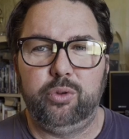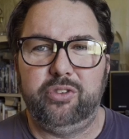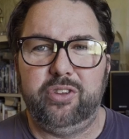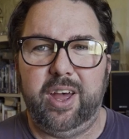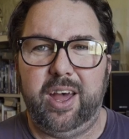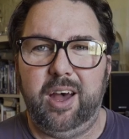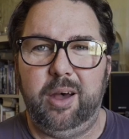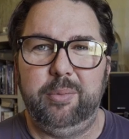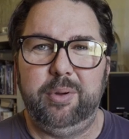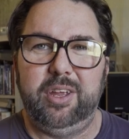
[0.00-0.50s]

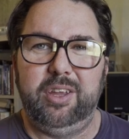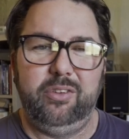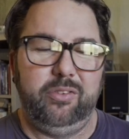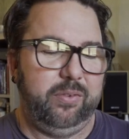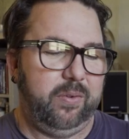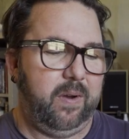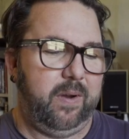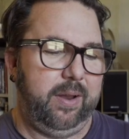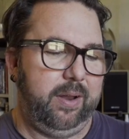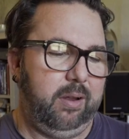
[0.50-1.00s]
set up, it's
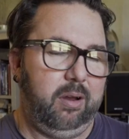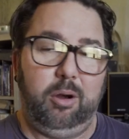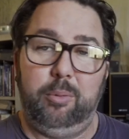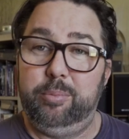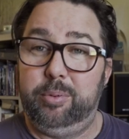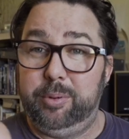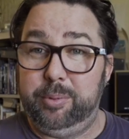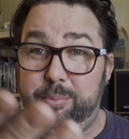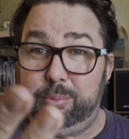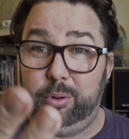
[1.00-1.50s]
fine. I'll
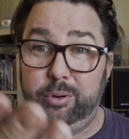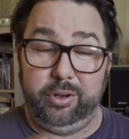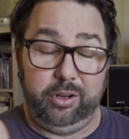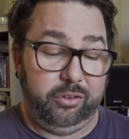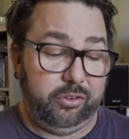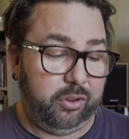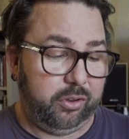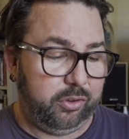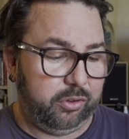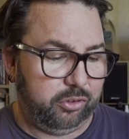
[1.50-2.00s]
be putting
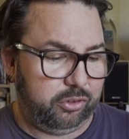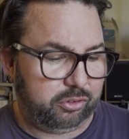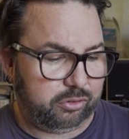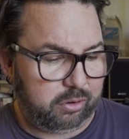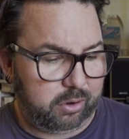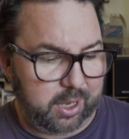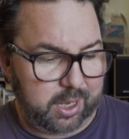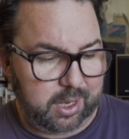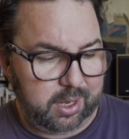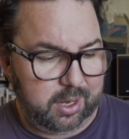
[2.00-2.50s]
this on the
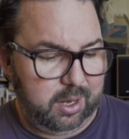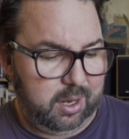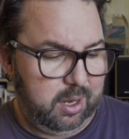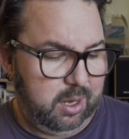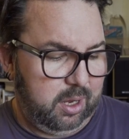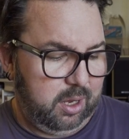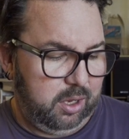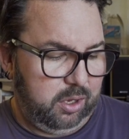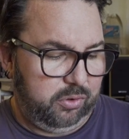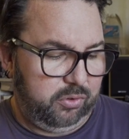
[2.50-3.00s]
screen.
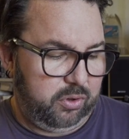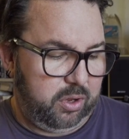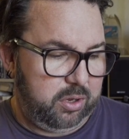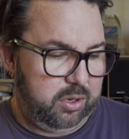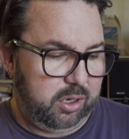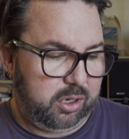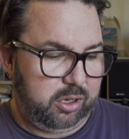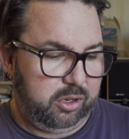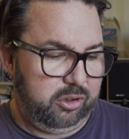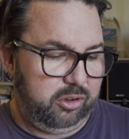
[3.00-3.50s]
So
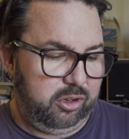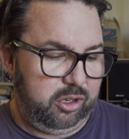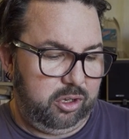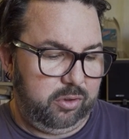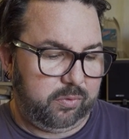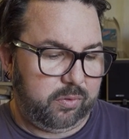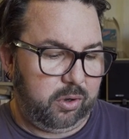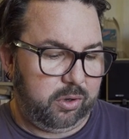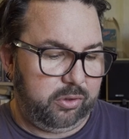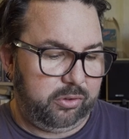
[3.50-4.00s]
you can,
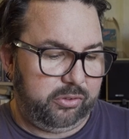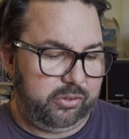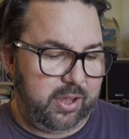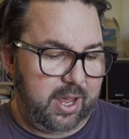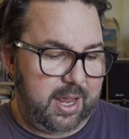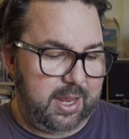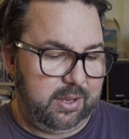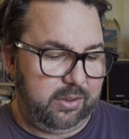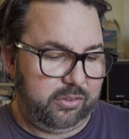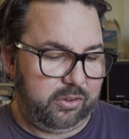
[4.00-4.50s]
you've got
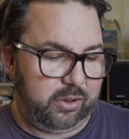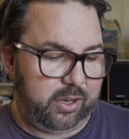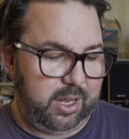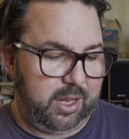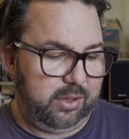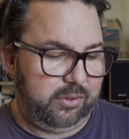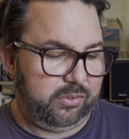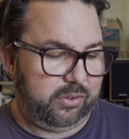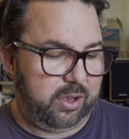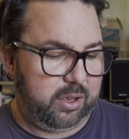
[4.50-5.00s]
settings on
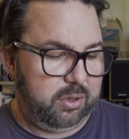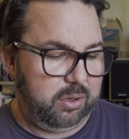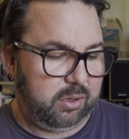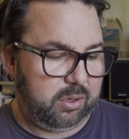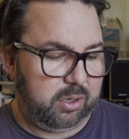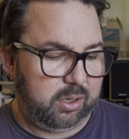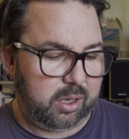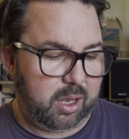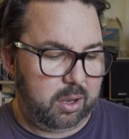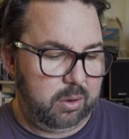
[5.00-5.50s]
here, so you
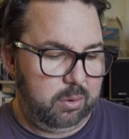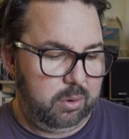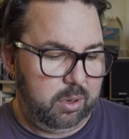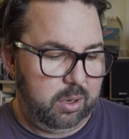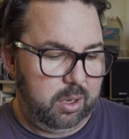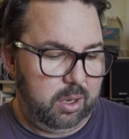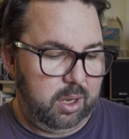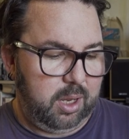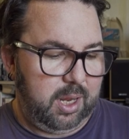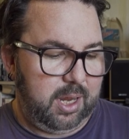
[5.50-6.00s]
can go
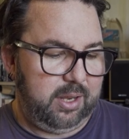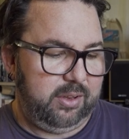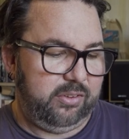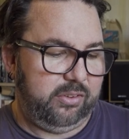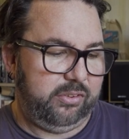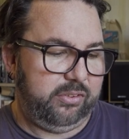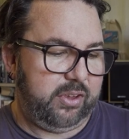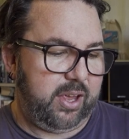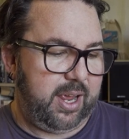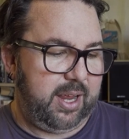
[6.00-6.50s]
into
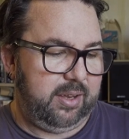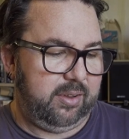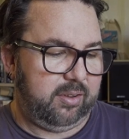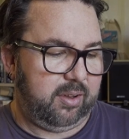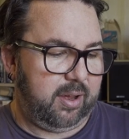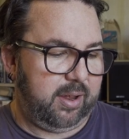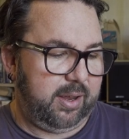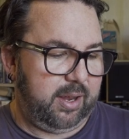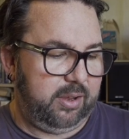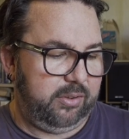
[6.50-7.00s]
settings
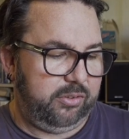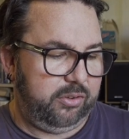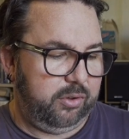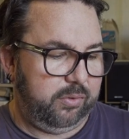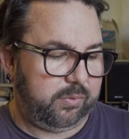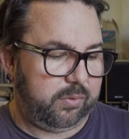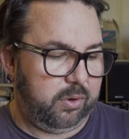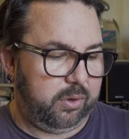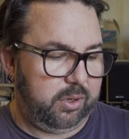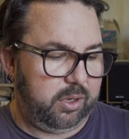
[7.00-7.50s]
like this.
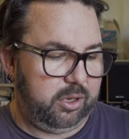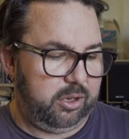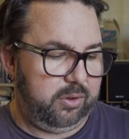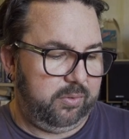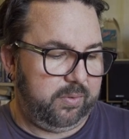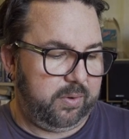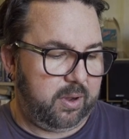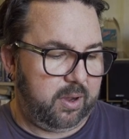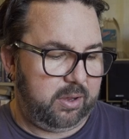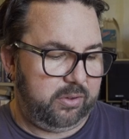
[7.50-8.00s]
You've got your
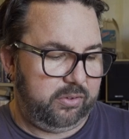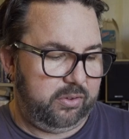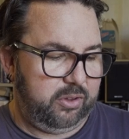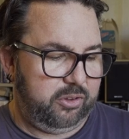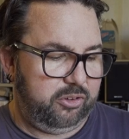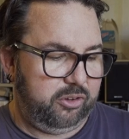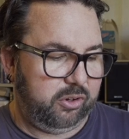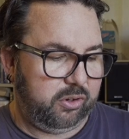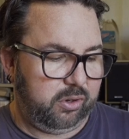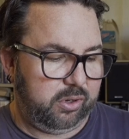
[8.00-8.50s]

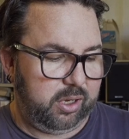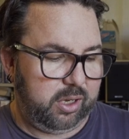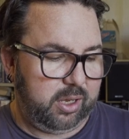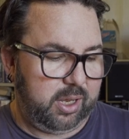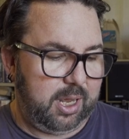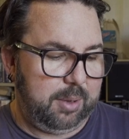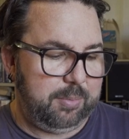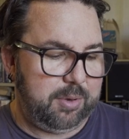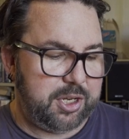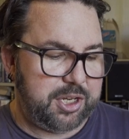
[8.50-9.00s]
devices, you've got your
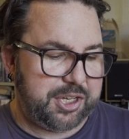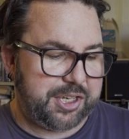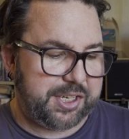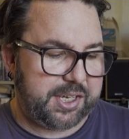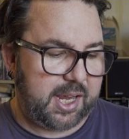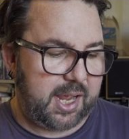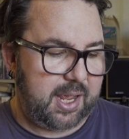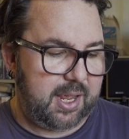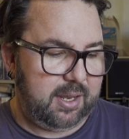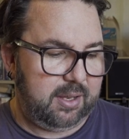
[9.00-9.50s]
image
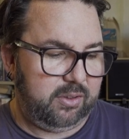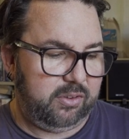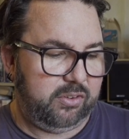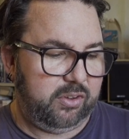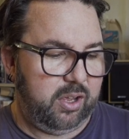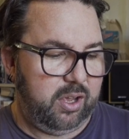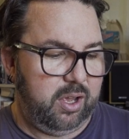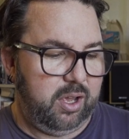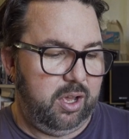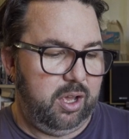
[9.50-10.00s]

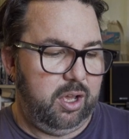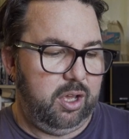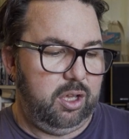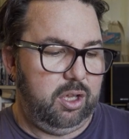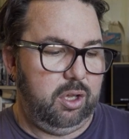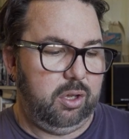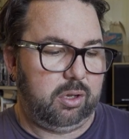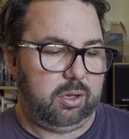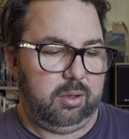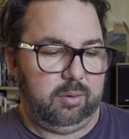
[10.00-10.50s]
settings,
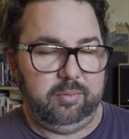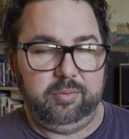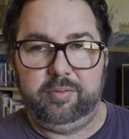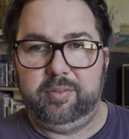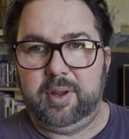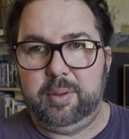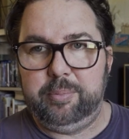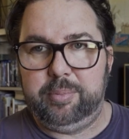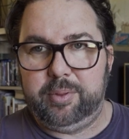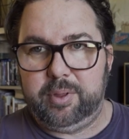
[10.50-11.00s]
you can
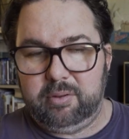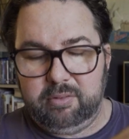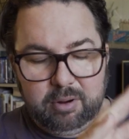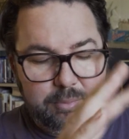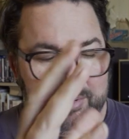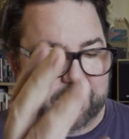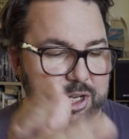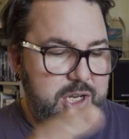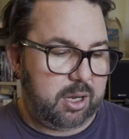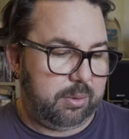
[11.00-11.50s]
flip your image